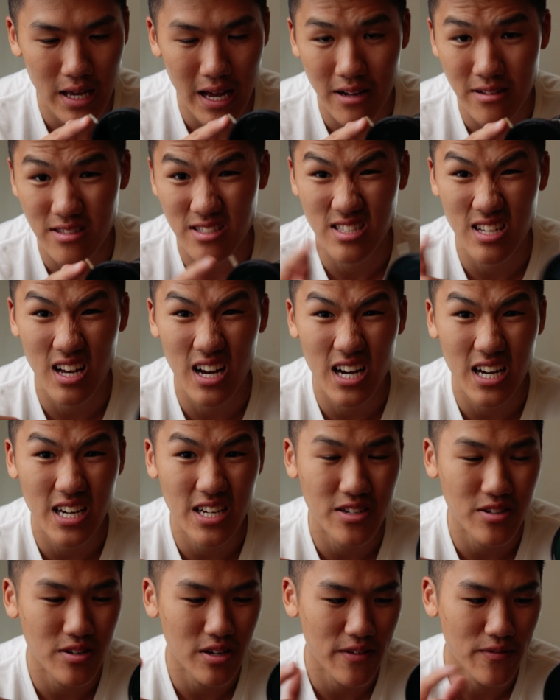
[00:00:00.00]

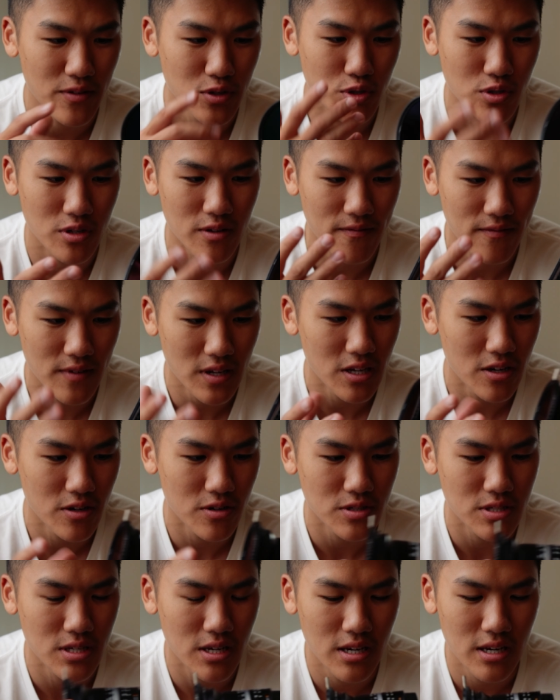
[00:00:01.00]
outside if you're shooting
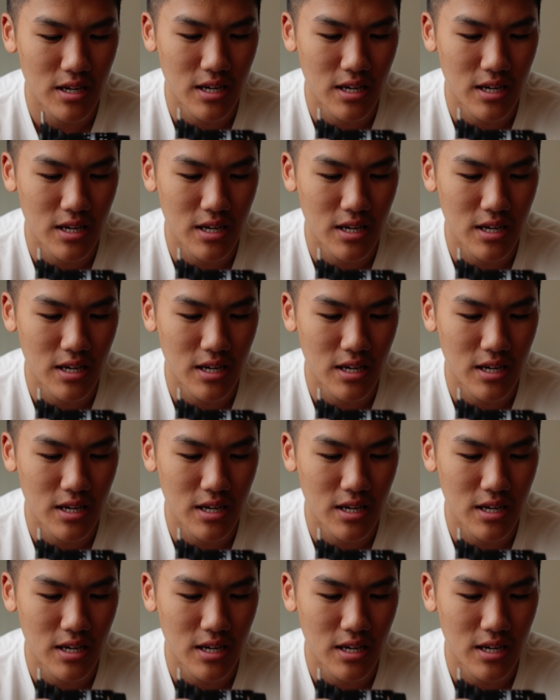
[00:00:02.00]
videos